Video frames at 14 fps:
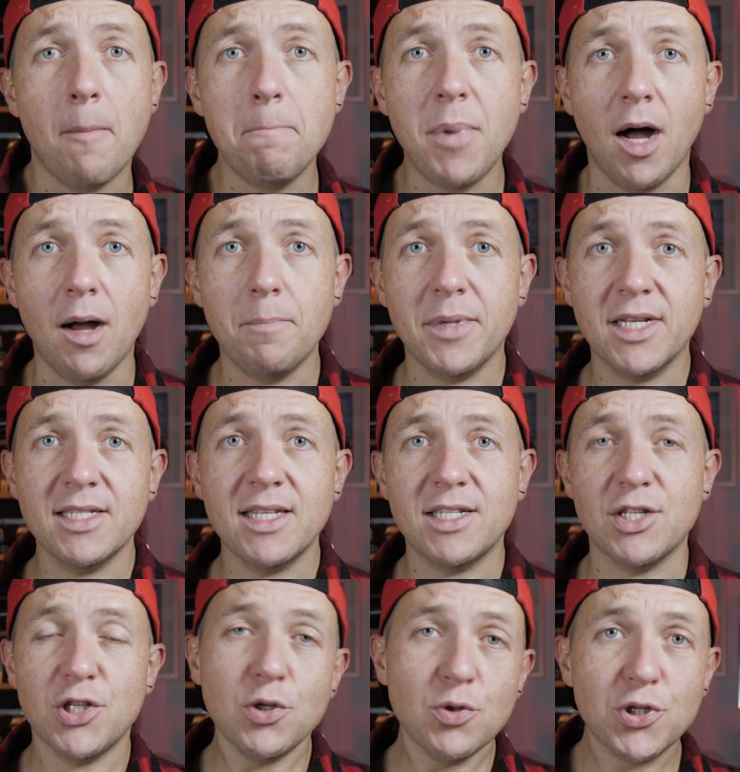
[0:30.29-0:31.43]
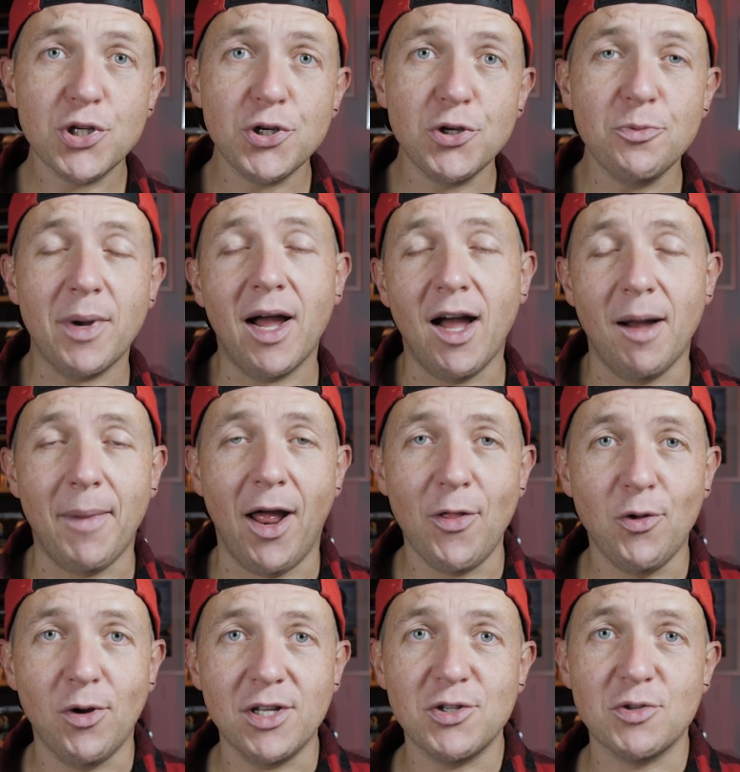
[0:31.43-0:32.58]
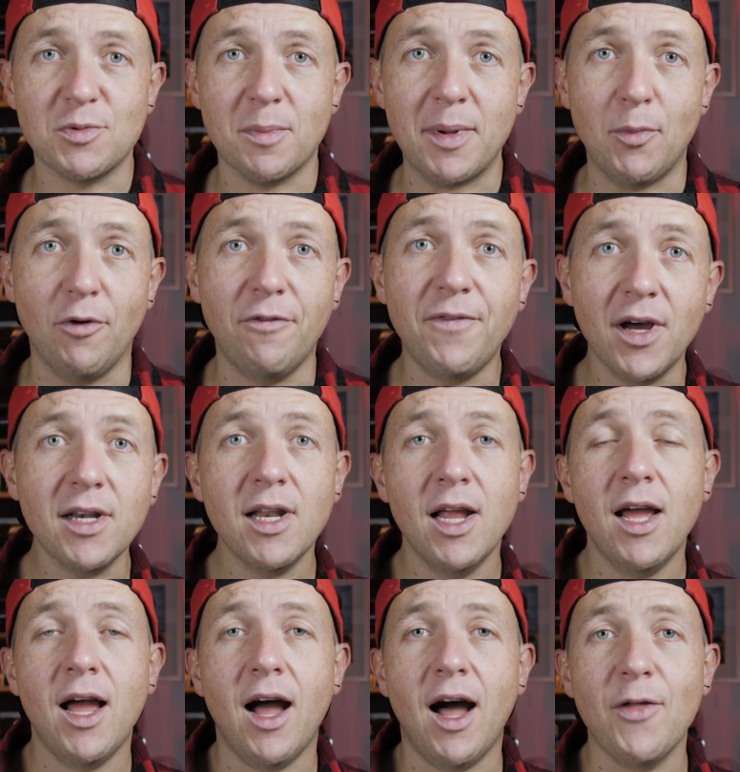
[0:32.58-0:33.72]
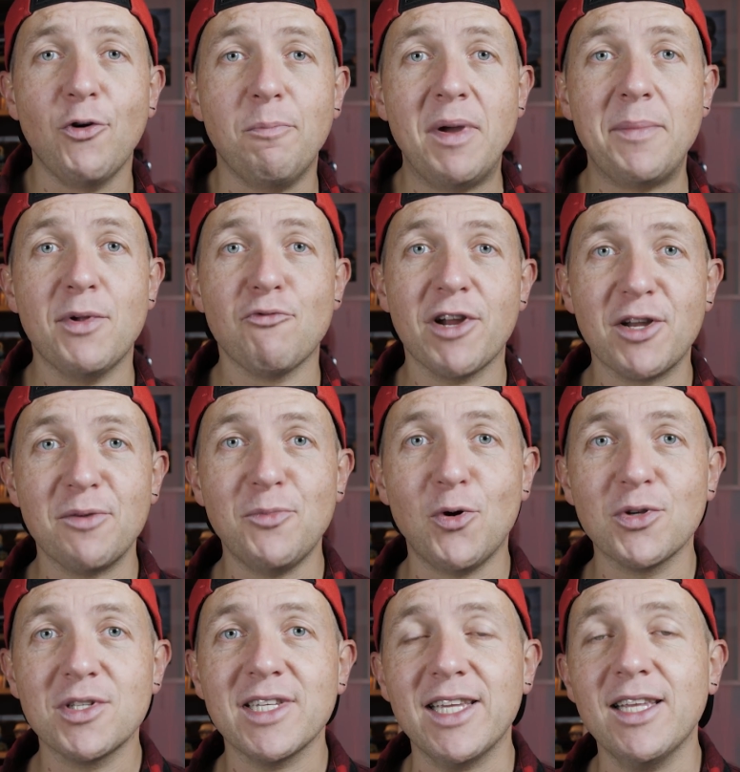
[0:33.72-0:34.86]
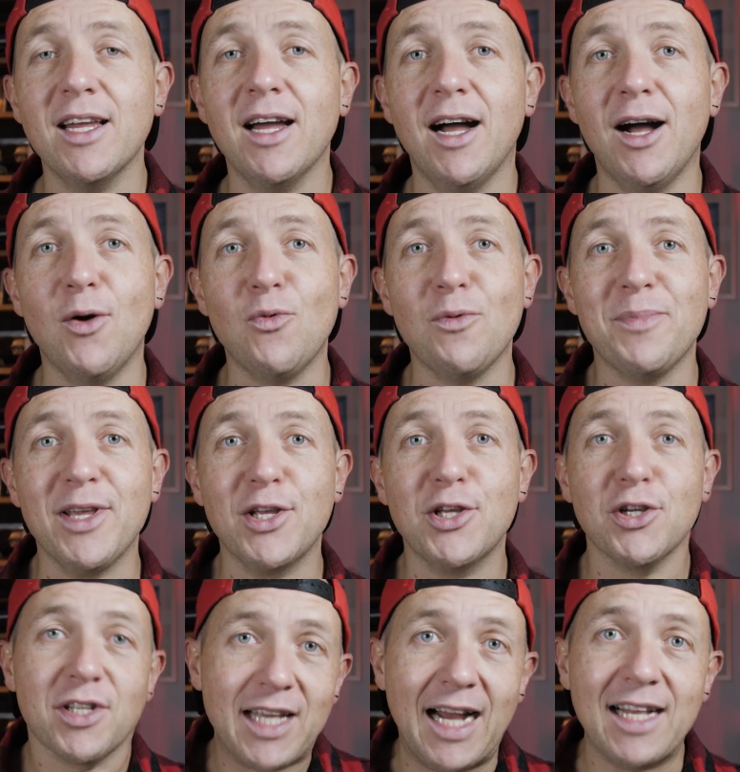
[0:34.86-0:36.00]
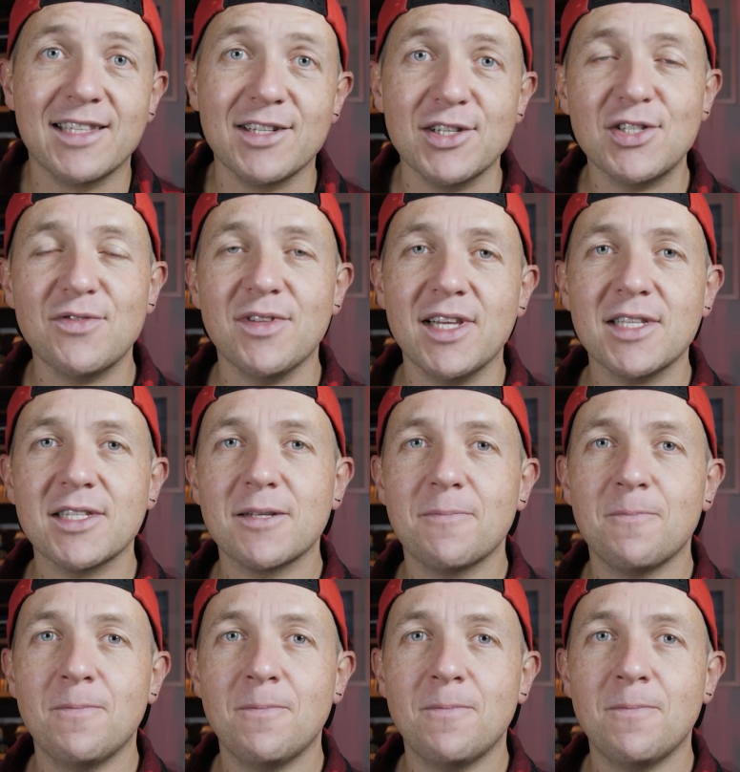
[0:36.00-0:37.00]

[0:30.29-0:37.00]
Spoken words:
But because this is YouTube, I thought let's do something a bit more fun. I thought maybe Rick and Morty would be good candidates for this.